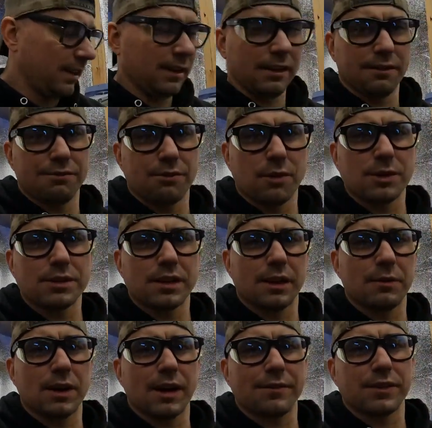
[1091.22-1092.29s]
Unfortunately,
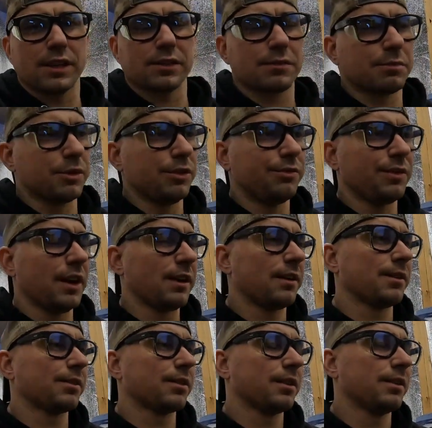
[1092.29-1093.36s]
we're gonna have to get some new
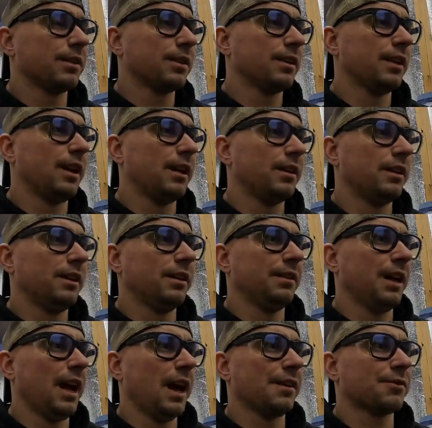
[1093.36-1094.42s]
fenders,
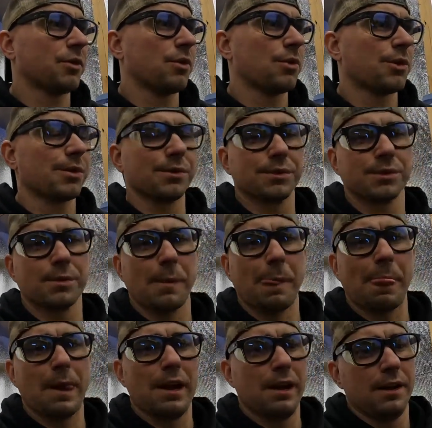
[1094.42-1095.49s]
half quarters.
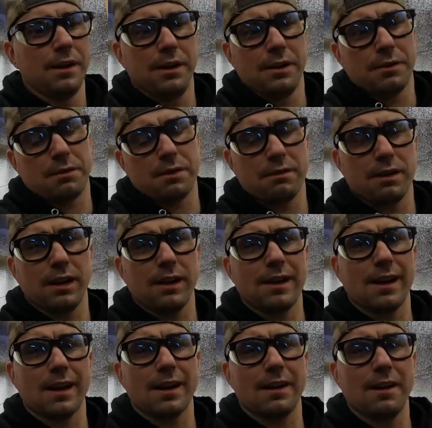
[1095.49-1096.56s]
We're really
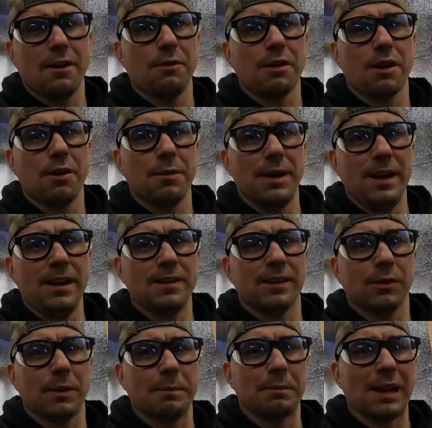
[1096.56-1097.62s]
not gonna know what all we need
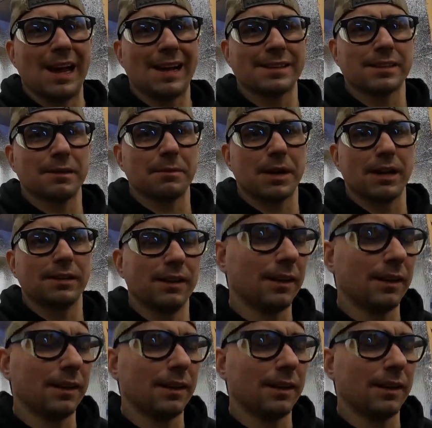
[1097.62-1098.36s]
until we blast it, but I tell